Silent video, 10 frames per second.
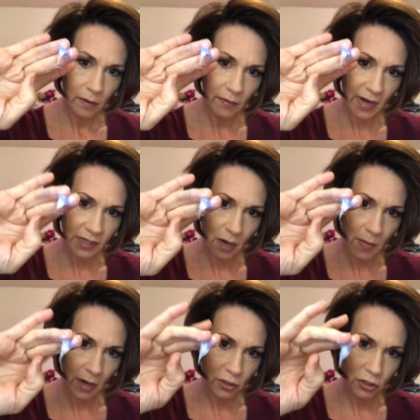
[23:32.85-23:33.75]
That's how
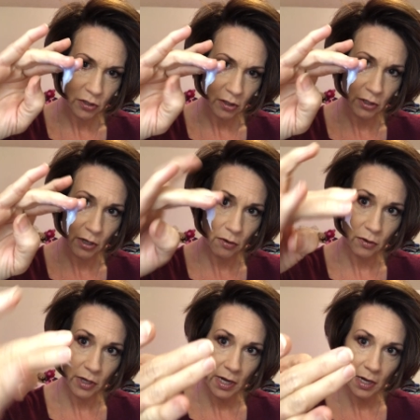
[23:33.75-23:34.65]
much.
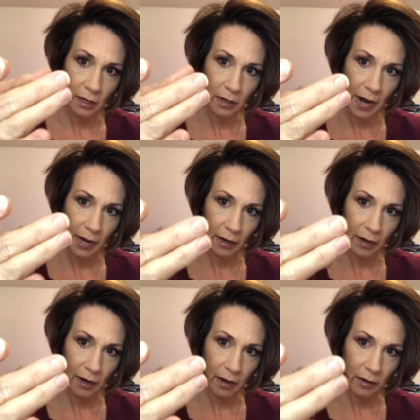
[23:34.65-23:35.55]
Literally like
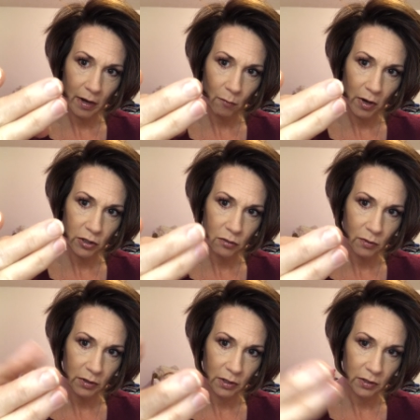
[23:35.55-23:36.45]
what you
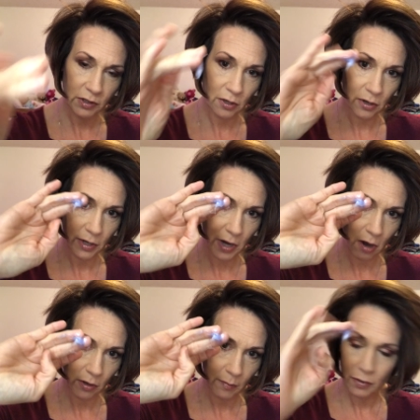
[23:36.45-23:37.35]
would consider a
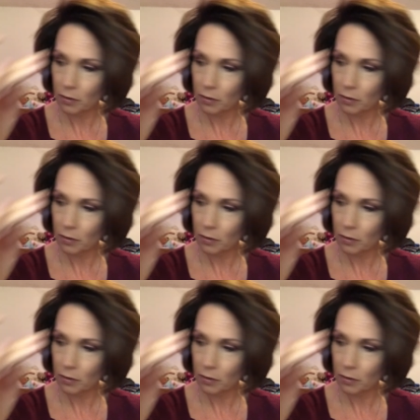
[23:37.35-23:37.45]
dollop,